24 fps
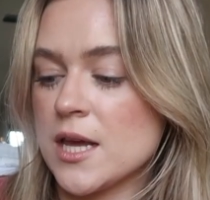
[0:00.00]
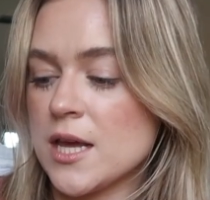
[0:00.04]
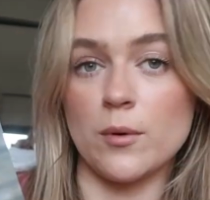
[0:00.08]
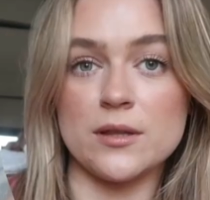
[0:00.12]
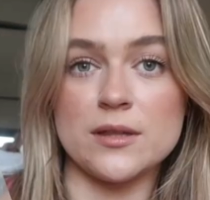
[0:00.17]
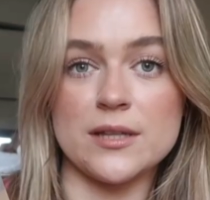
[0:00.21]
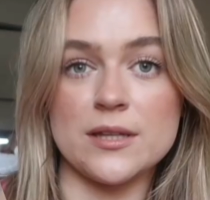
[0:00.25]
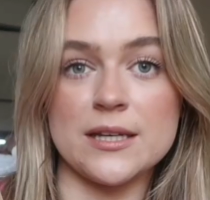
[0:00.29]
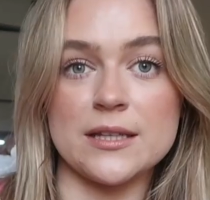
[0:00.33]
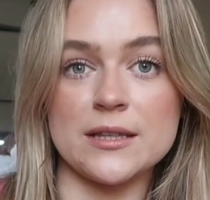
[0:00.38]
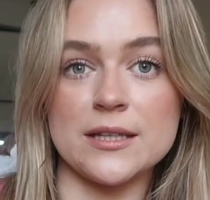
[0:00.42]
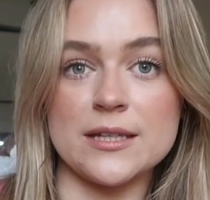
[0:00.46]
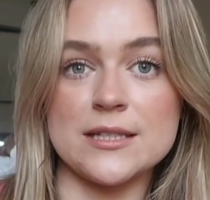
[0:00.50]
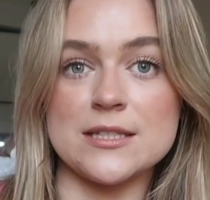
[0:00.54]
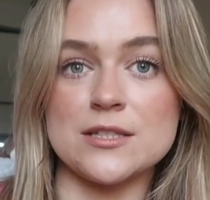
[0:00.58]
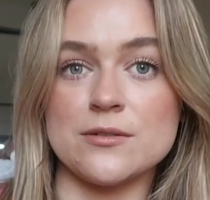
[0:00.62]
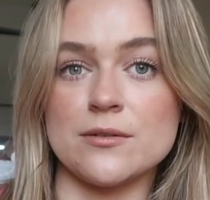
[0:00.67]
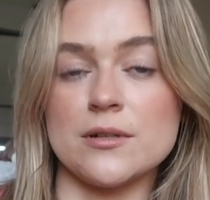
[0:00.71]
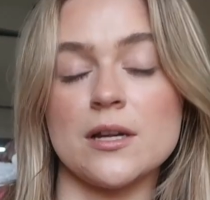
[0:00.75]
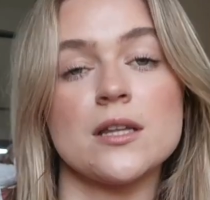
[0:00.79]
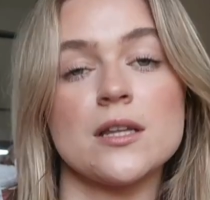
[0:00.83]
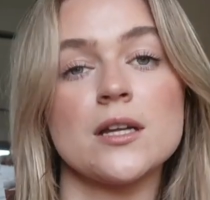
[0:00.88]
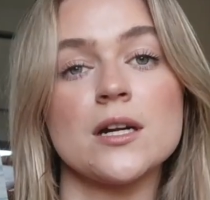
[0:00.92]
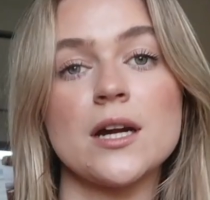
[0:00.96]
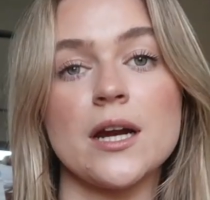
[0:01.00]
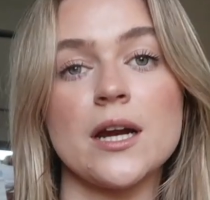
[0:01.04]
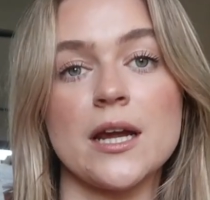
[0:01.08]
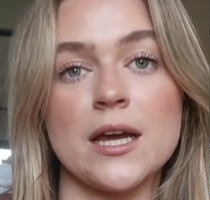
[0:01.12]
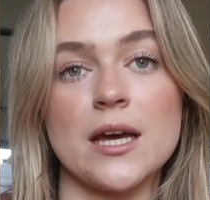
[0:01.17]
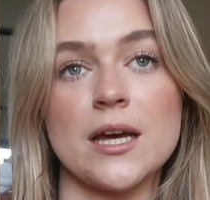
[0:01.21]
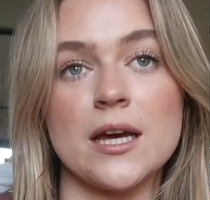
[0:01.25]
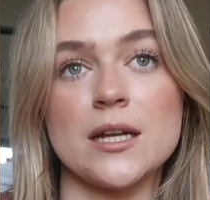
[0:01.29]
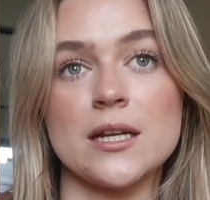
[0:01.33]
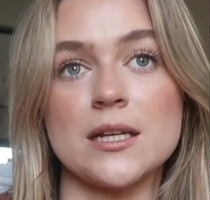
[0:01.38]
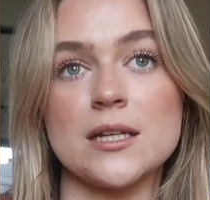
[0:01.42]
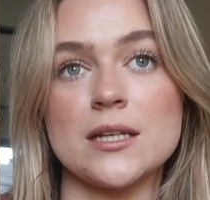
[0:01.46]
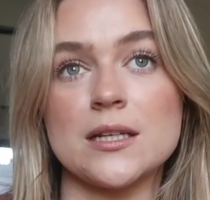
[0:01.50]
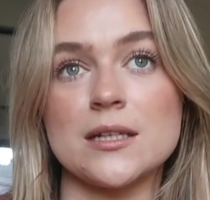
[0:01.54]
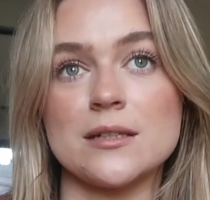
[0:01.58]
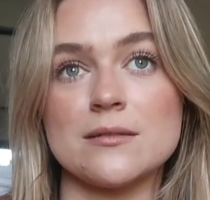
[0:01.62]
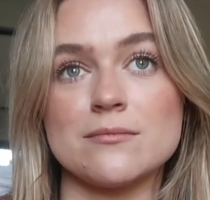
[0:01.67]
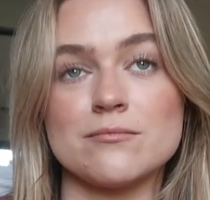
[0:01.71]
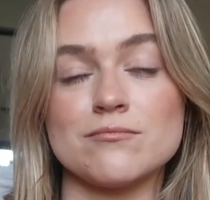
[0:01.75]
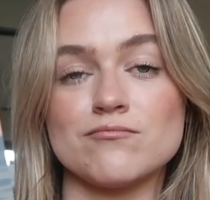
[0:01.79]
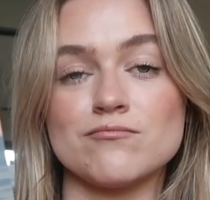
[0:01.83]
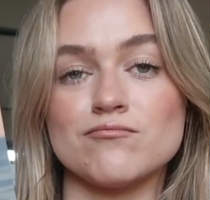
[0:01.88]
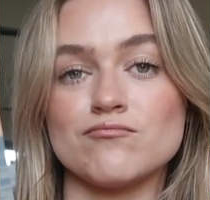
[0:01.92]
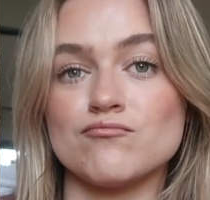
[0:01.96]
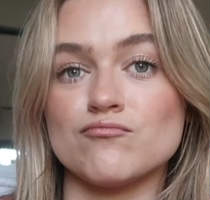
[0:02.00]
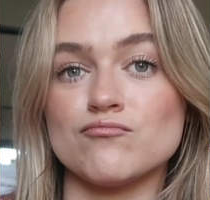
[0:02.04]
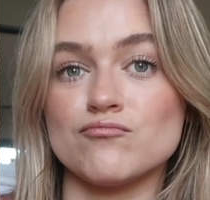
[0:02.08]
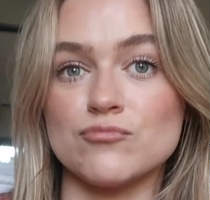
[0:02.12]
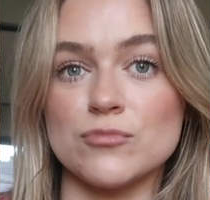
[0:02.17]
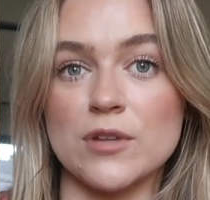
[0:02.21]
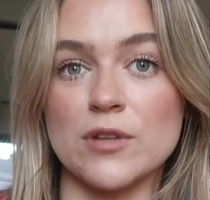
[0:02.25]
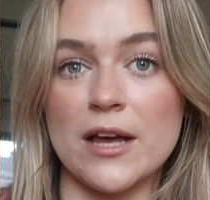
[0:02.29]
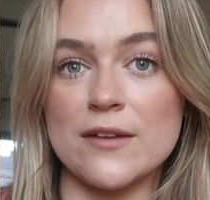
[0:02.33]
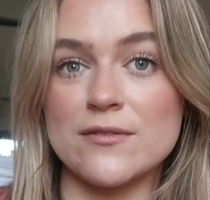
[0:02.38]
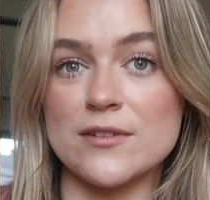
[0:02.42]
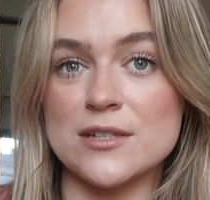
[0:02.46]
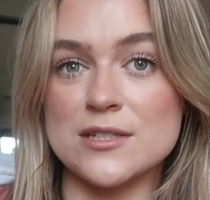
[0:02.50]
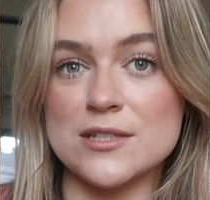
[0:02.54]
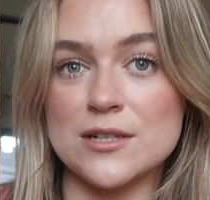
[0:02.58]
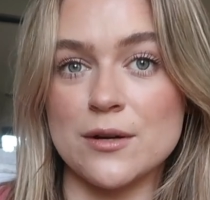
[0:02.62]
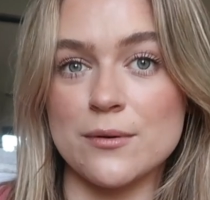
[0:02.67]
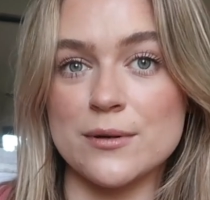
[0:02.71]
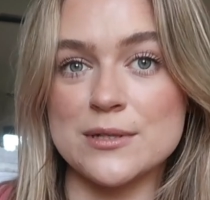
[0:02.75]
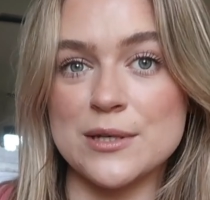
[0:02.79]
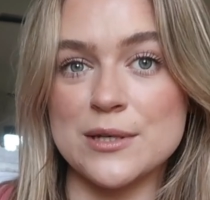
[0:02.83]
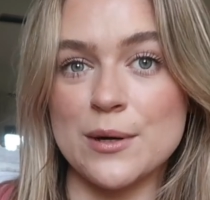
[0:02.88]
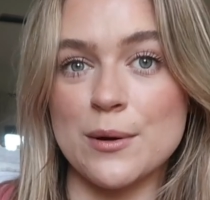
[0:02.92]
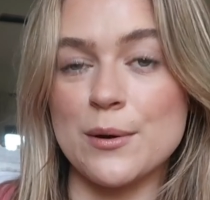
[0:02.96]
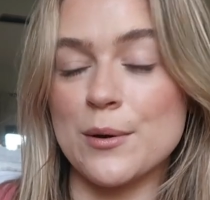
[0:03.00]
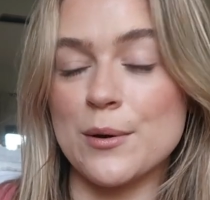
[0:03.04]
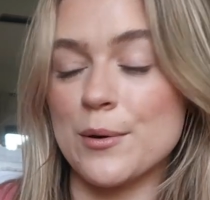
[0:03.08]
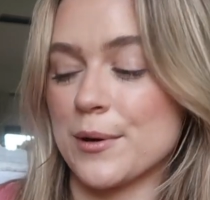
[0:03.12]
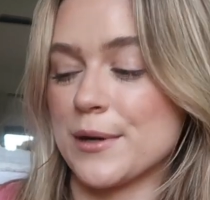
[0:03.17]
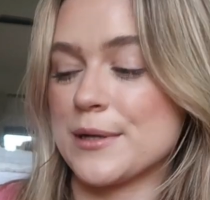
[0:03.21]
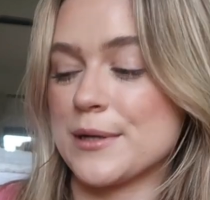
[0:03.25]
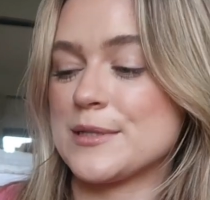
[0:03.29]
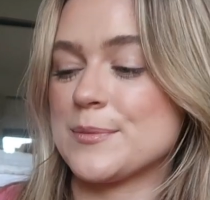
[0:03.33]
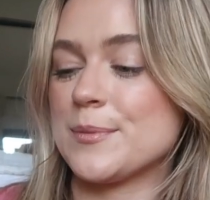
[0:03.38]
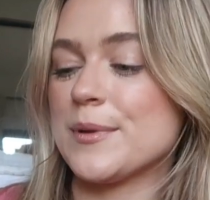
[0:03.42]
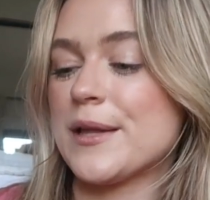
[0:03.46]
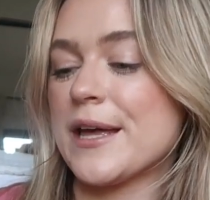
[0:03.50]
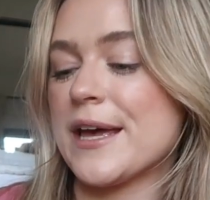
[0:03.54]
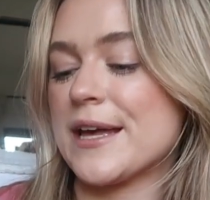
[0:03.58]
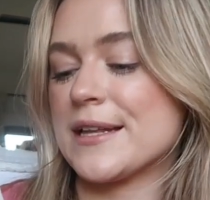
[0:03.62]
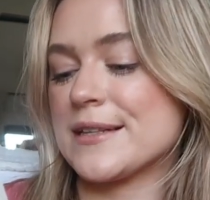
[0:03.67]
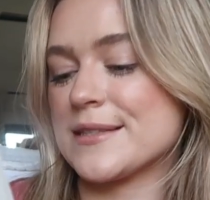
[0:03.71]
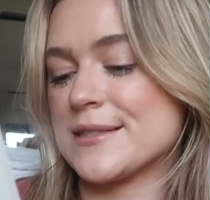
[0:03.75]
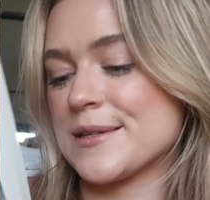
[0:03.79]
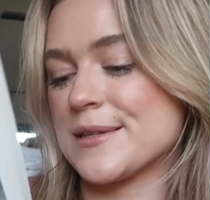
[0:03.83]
One thing leads to another, and life doesn't always go according to plan.